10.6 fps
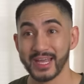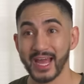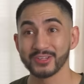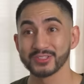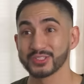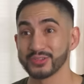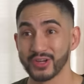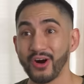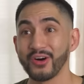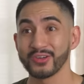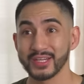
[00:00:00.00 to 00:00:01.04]
house during the
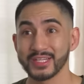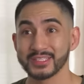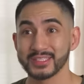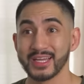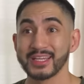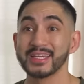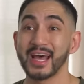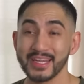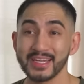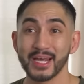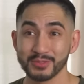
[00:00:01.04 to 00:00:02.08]
holidays,
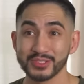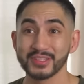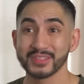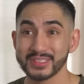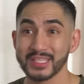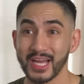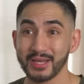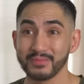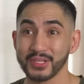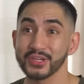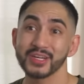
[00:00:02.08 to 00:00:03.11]
99% of the time,
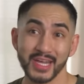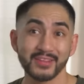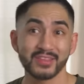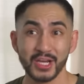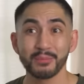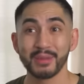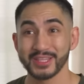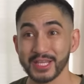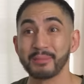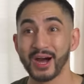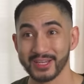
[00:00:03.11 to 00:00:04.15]
you're gonna have to help make
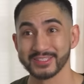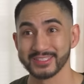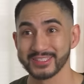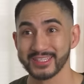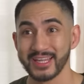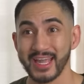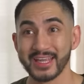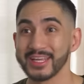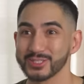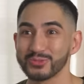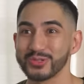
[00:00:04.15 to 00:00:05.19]
tamales. And
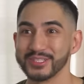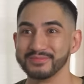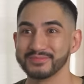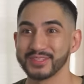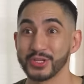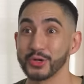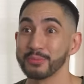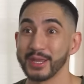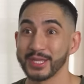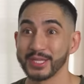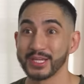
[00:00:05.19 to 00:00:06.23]
guess what? You're
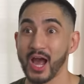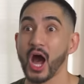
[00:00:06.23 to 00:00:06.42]
making